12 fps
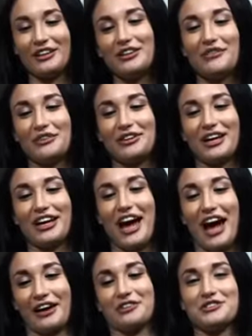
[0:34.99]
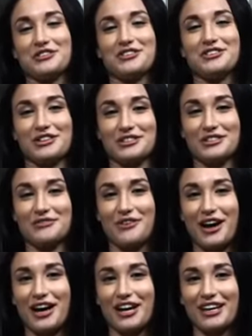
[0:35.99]
And then you have to like actually
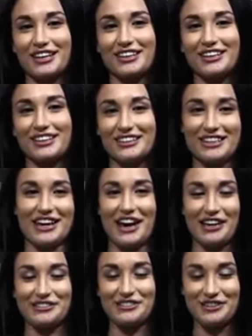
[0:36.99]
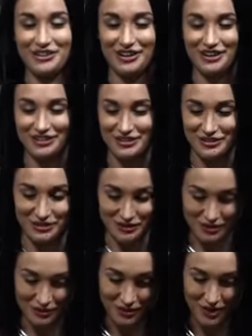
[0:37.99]
justify the answer
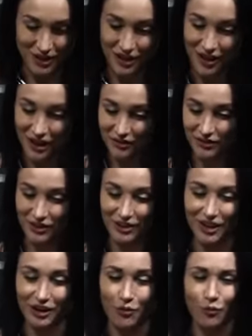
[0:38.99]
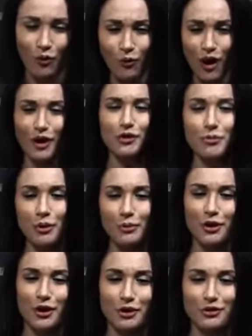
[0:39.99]
to if they're like, well, why you
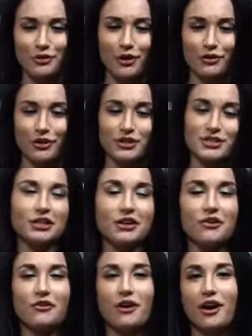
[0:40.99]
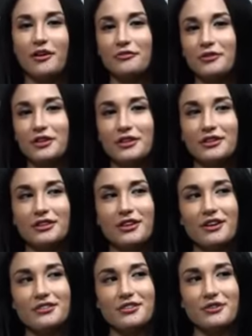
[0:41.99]
put me on your no list? You know, often
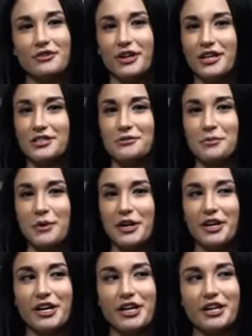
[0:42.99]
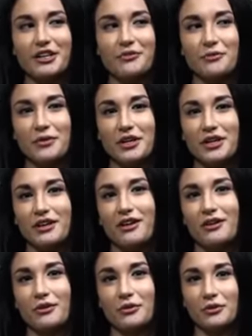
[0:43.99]
there's a grace period and we
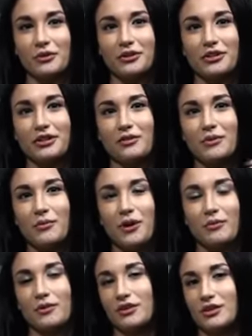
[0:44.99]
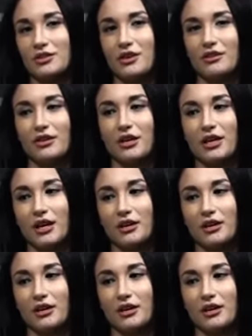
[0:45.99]
are cool and then we work with each other